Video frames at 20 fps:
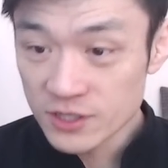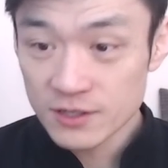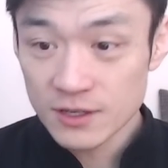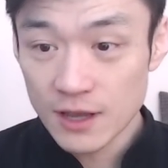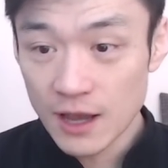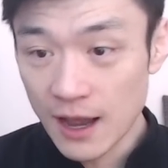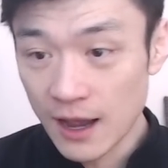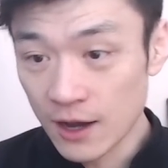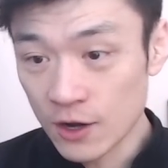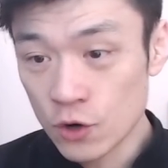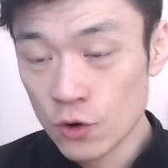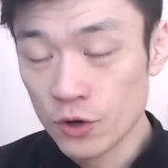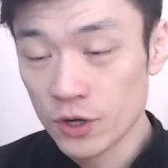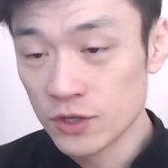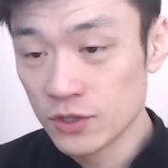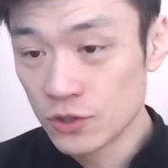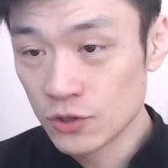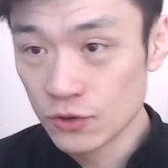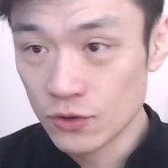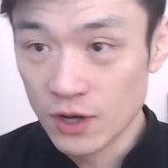according
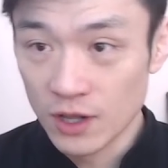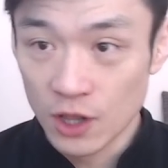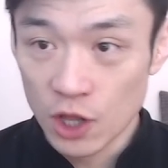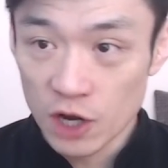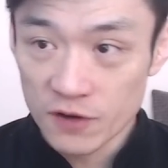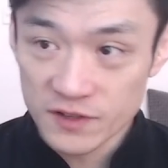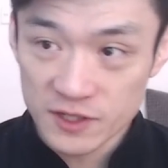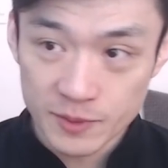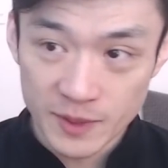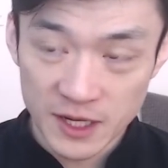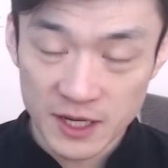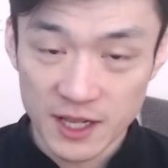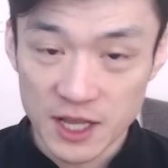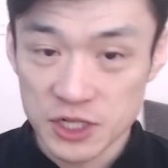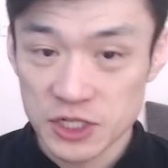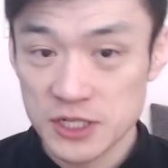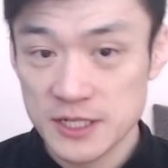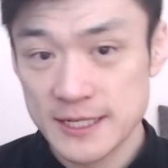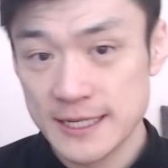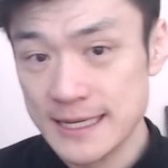to a lot of speculations,